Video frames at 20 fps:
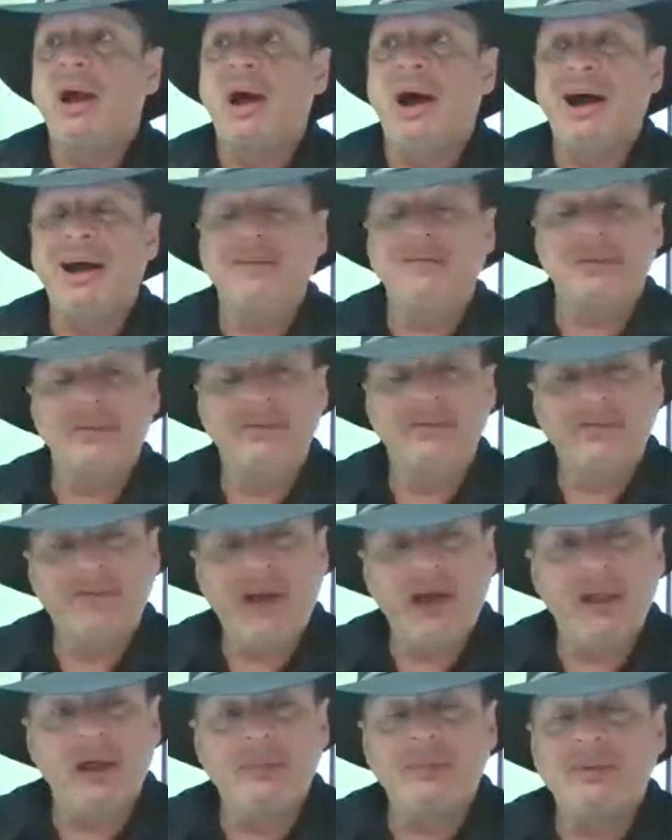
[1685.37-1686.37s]
I've
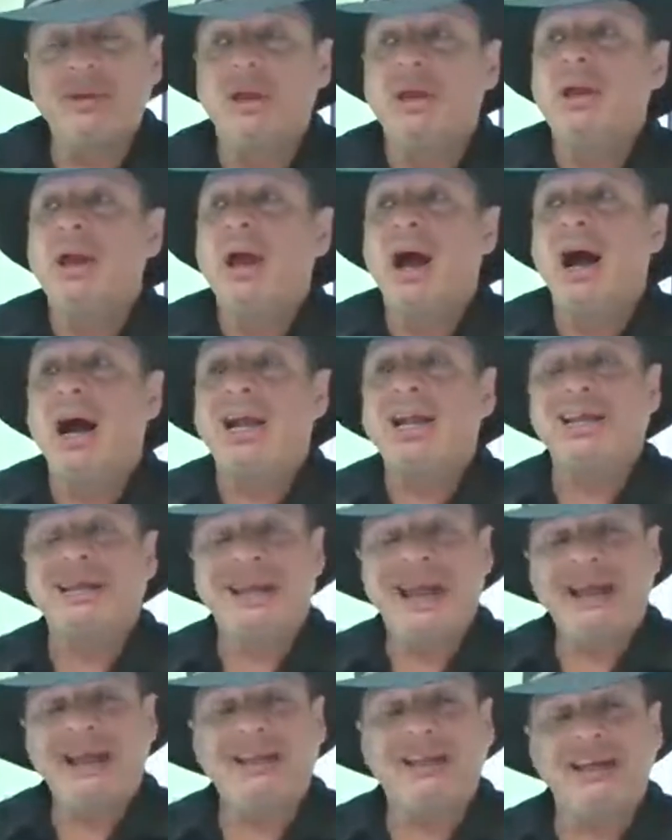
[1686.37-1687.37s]
a
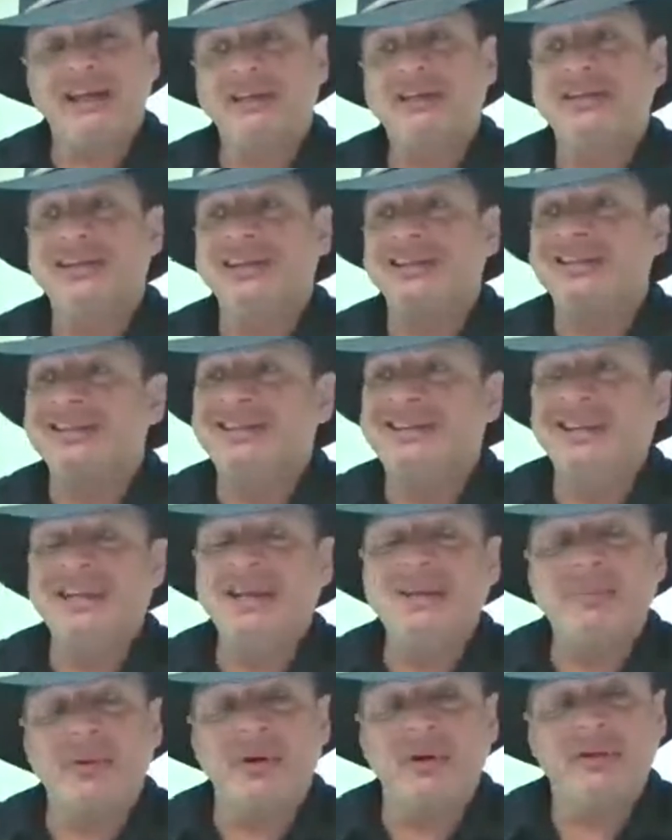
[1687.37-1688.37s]
connectedness that's
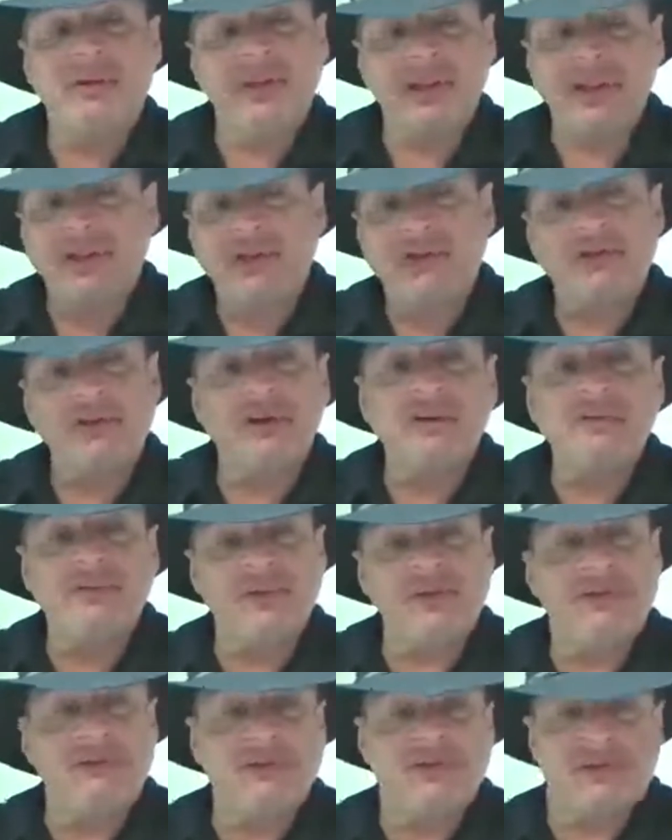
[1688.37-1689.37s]
deeper than
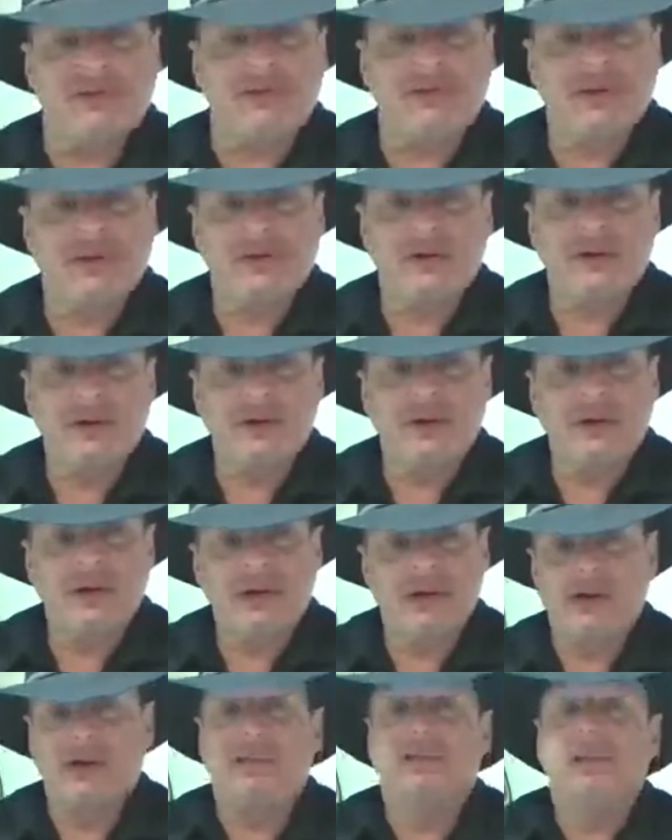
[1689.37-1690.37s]
surface,
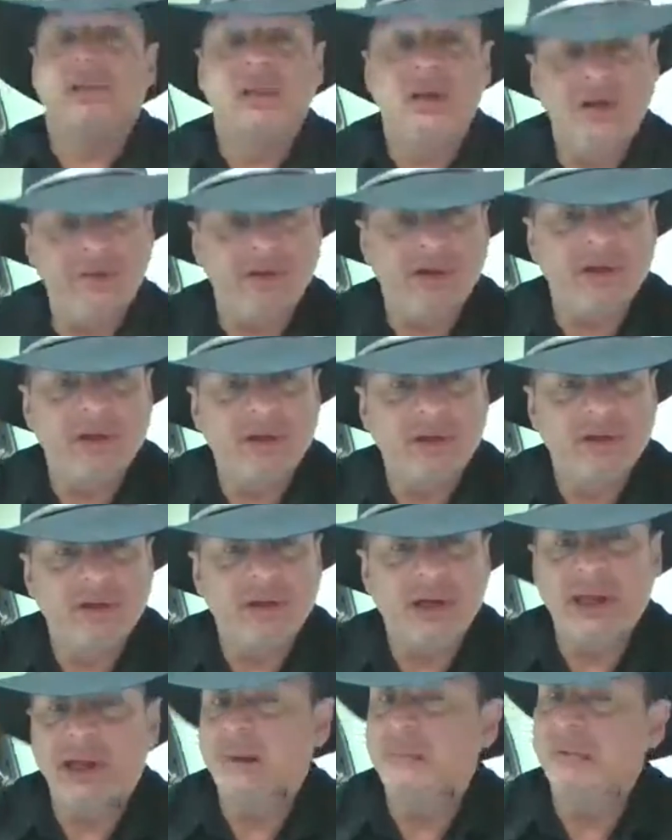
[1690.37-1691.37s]
and I love it.
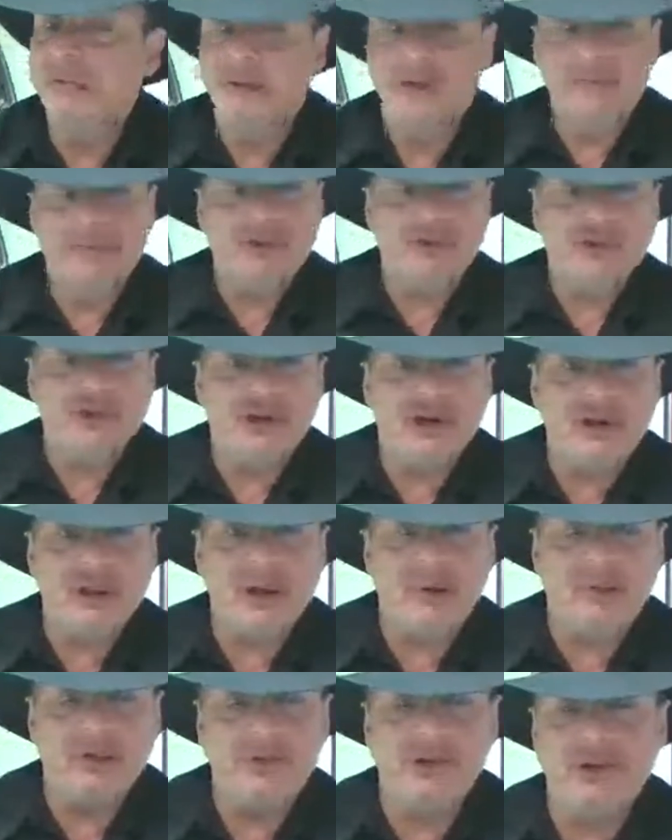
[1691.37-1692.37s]
And I would love to share
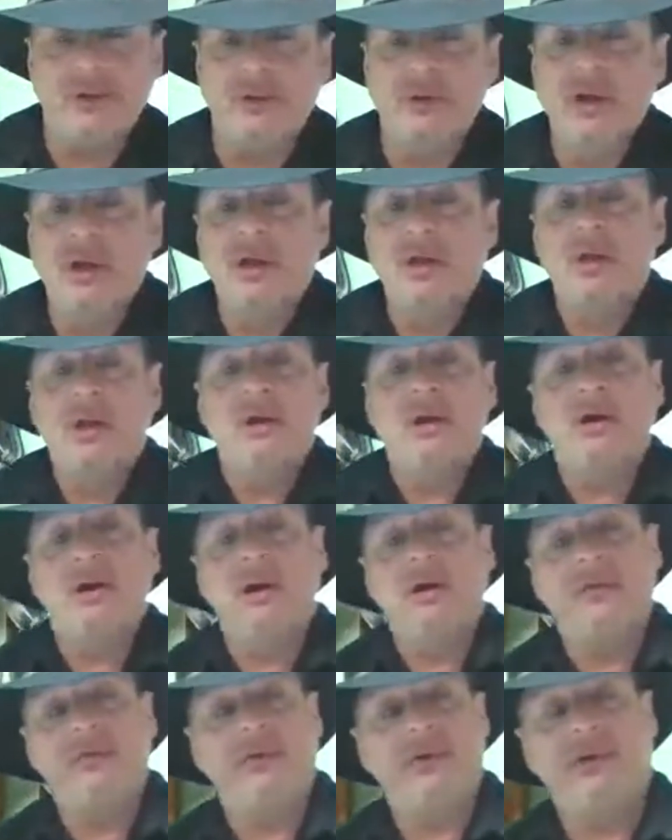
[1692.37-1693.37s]
that with you.
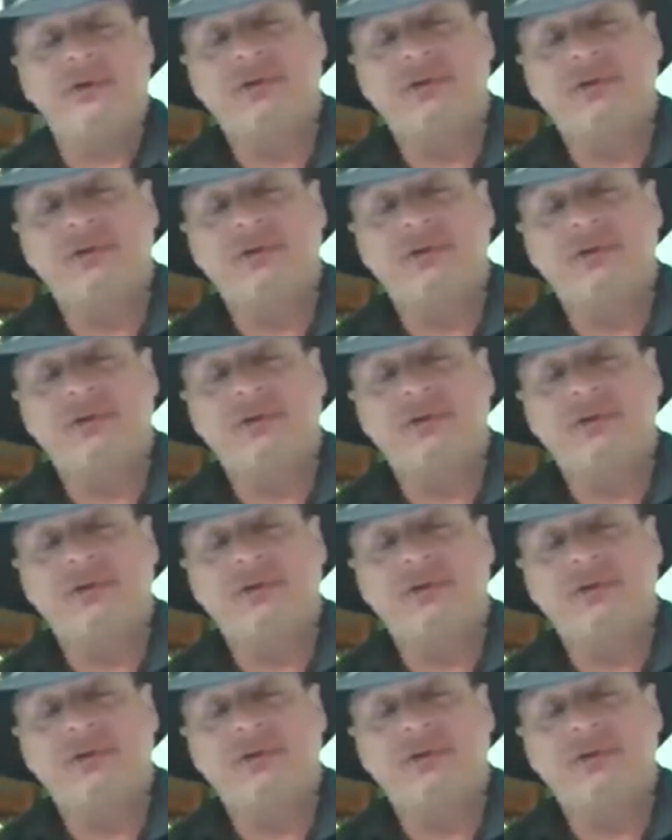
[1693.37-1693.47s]
If you're